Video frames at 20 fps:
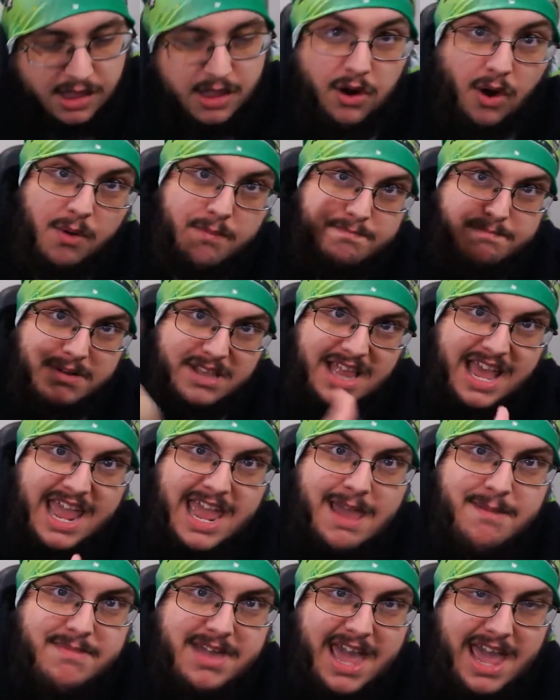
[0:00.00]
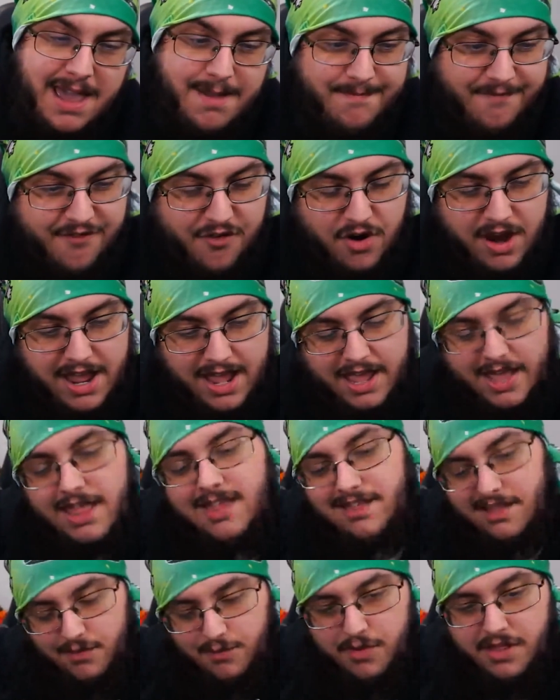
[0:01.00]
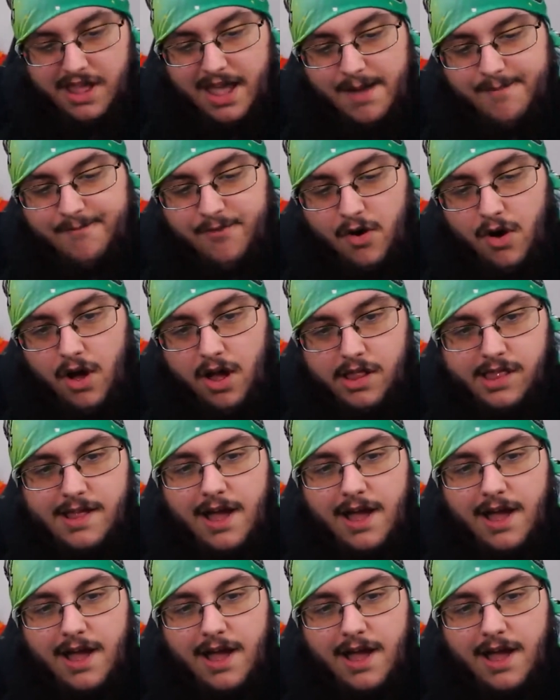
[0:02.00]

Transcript: Don't blame Game Freak. It was Ampharos.